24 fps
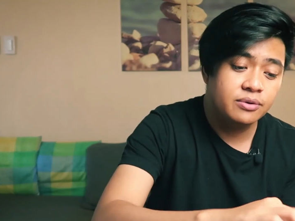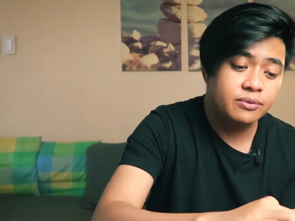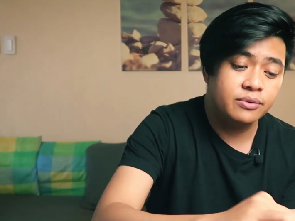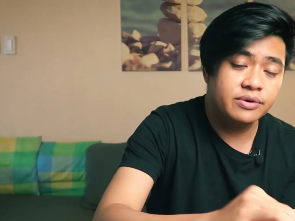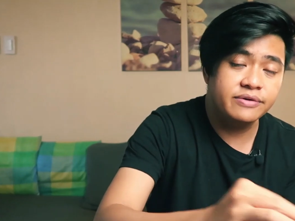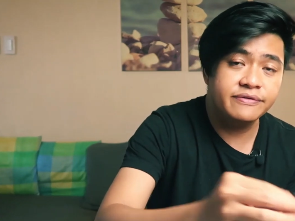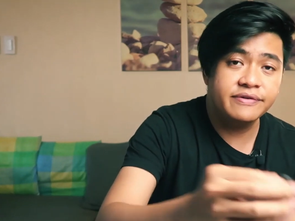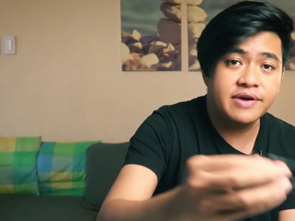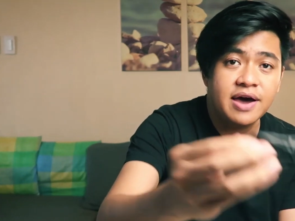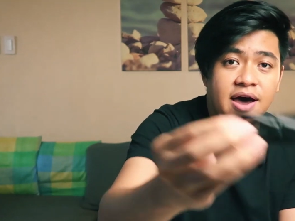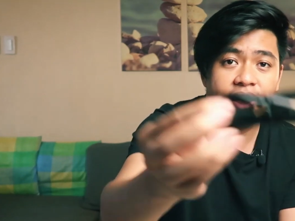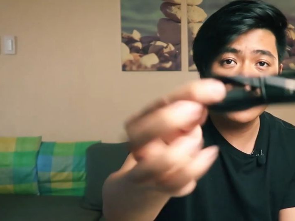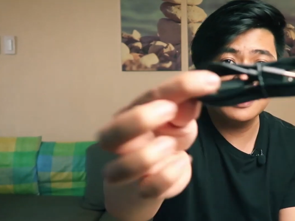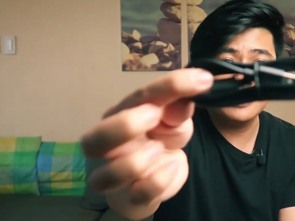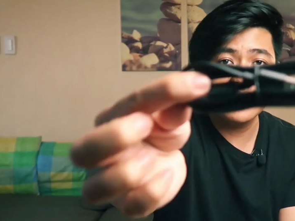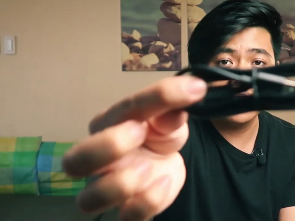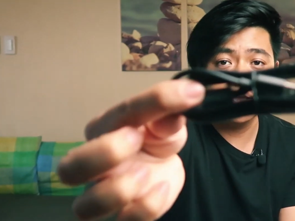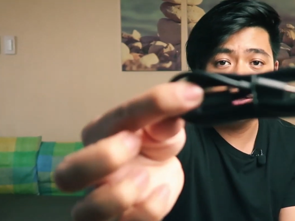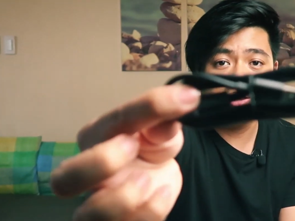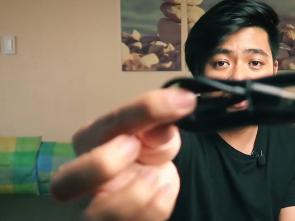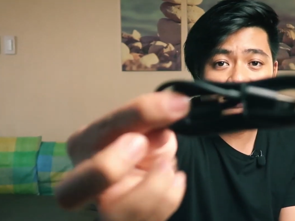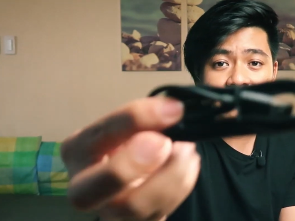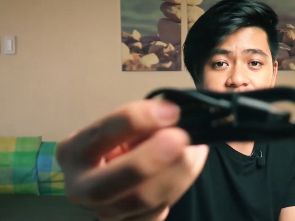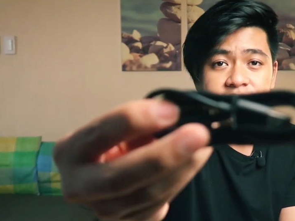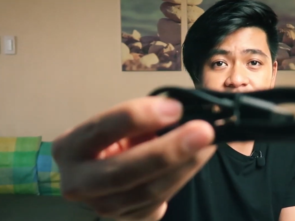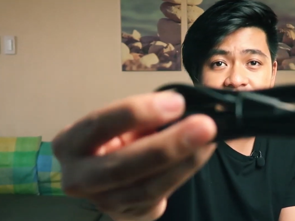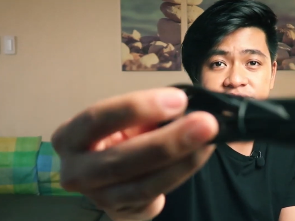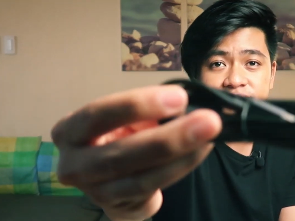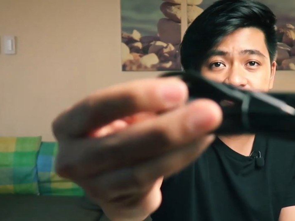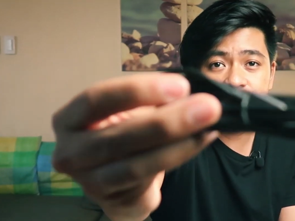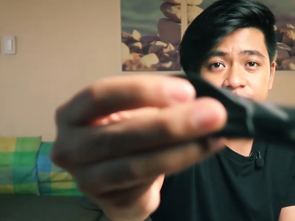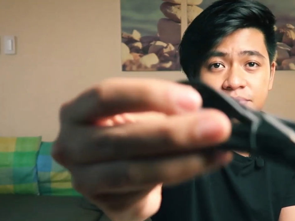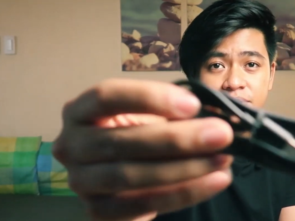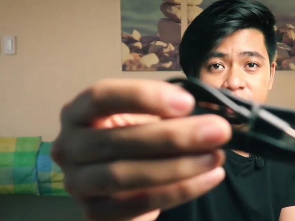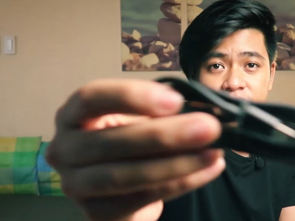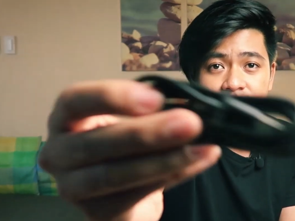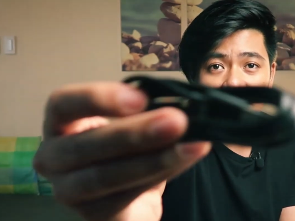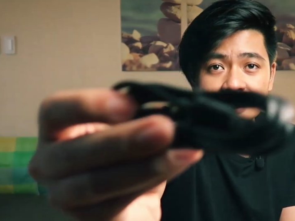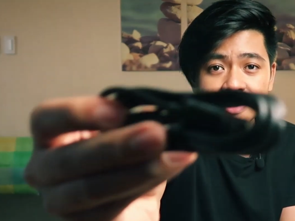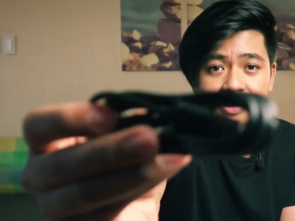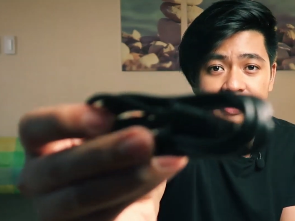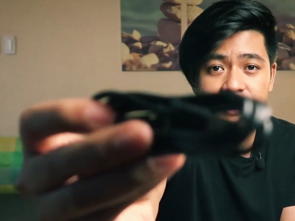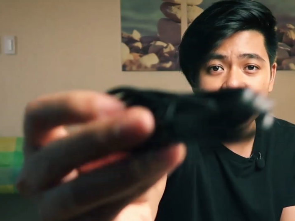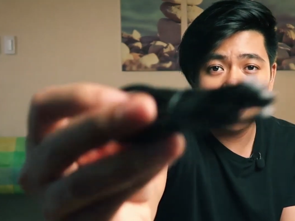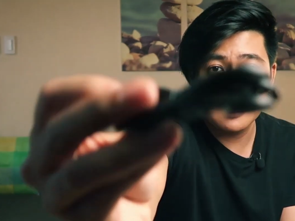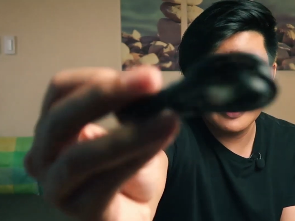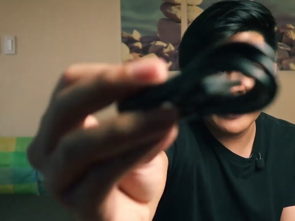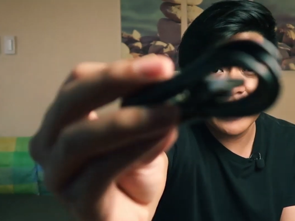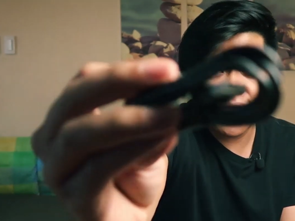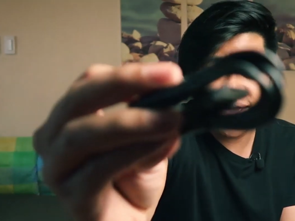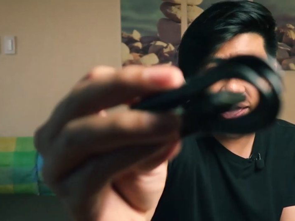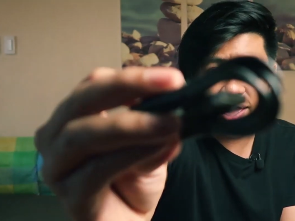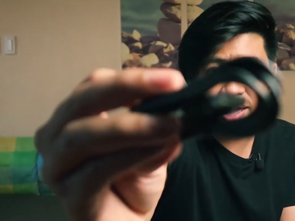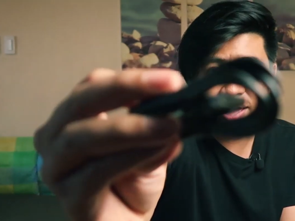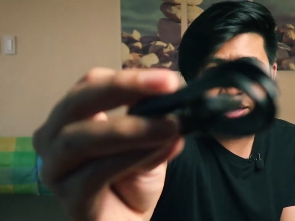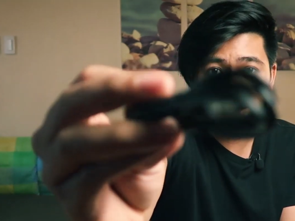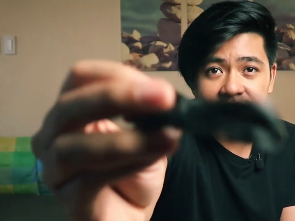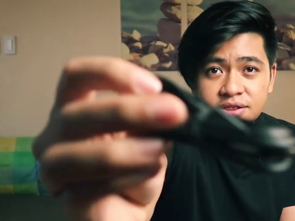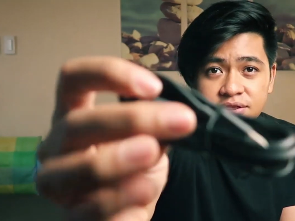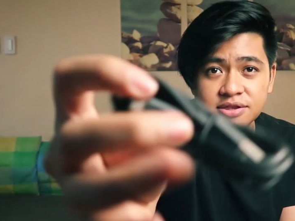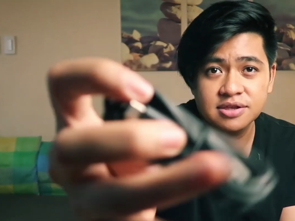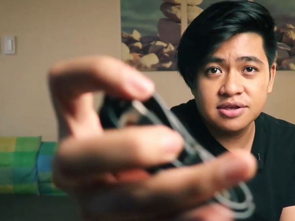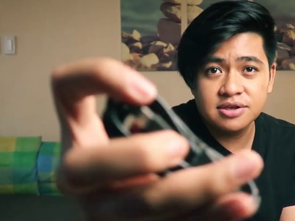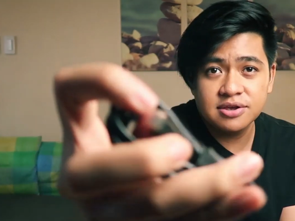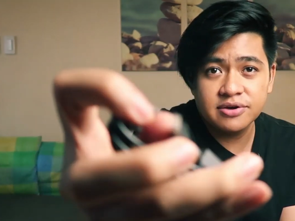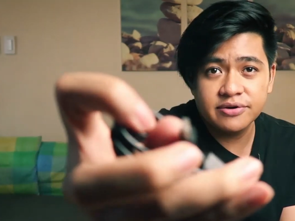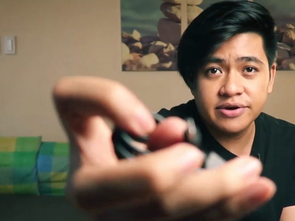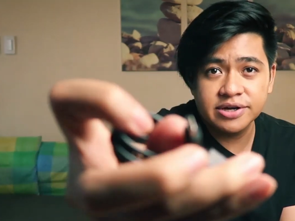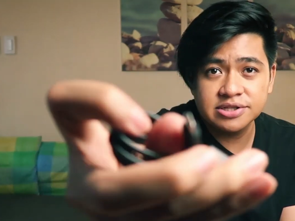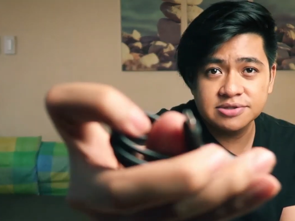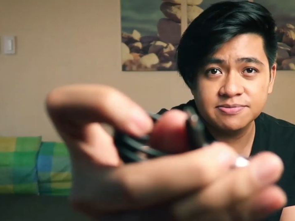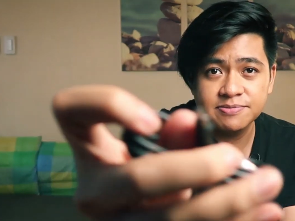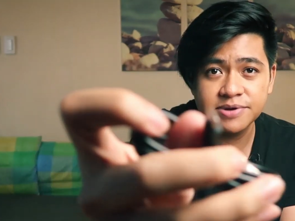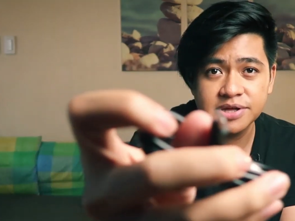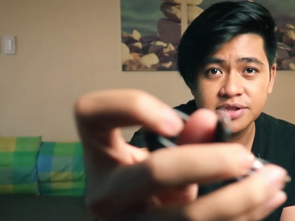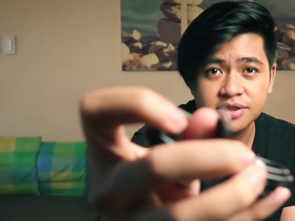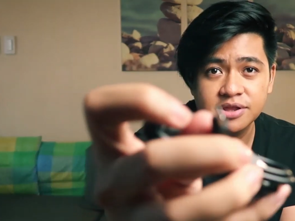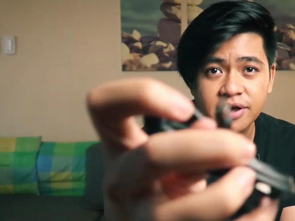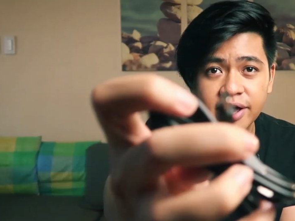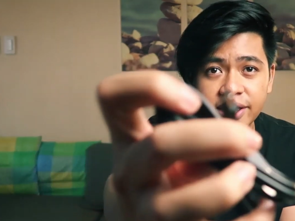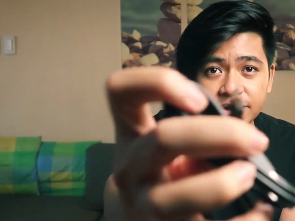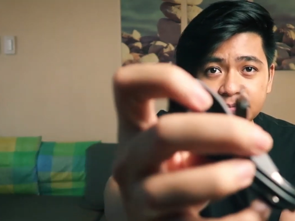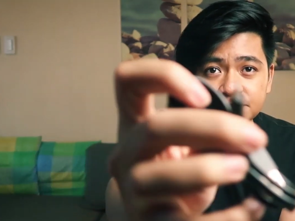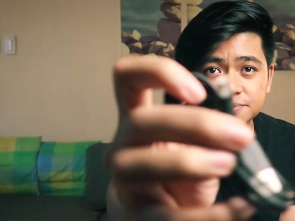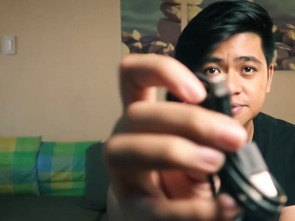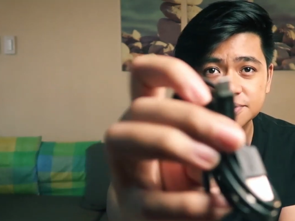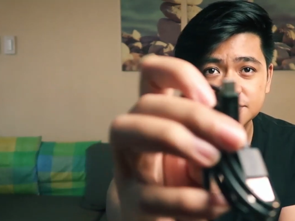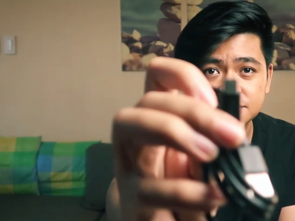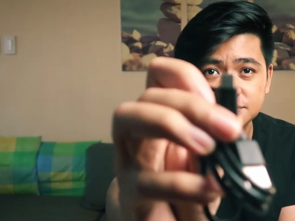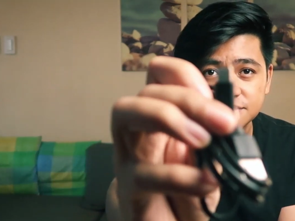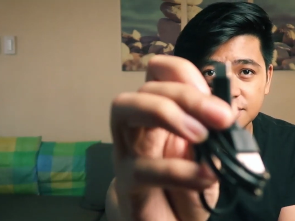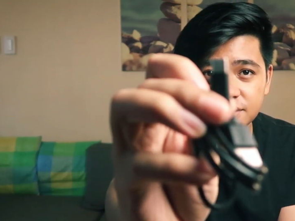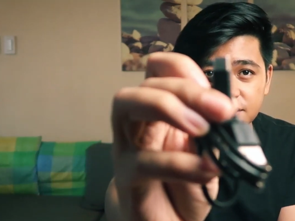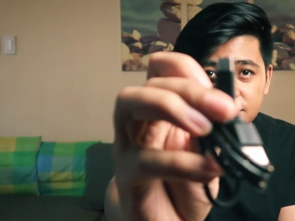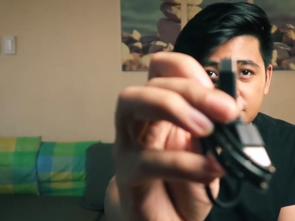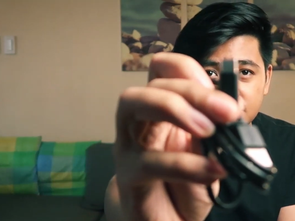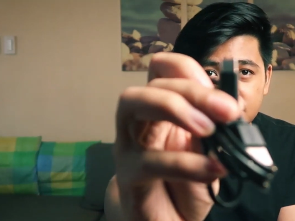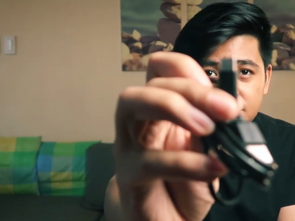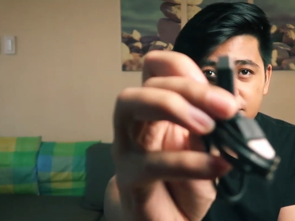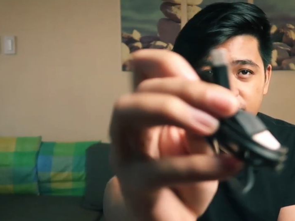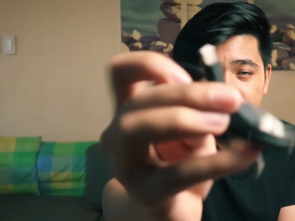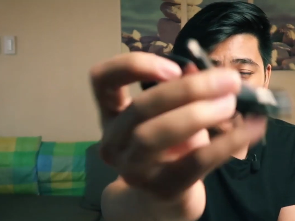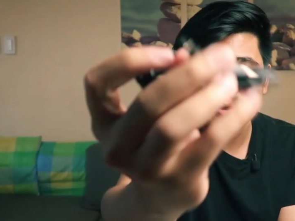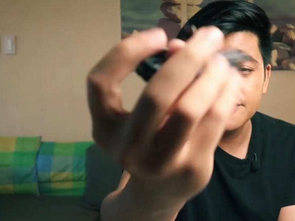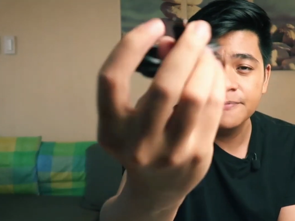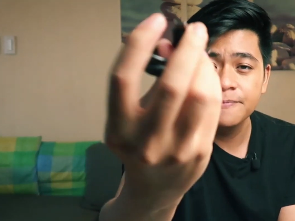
We've got a USB A to USB type C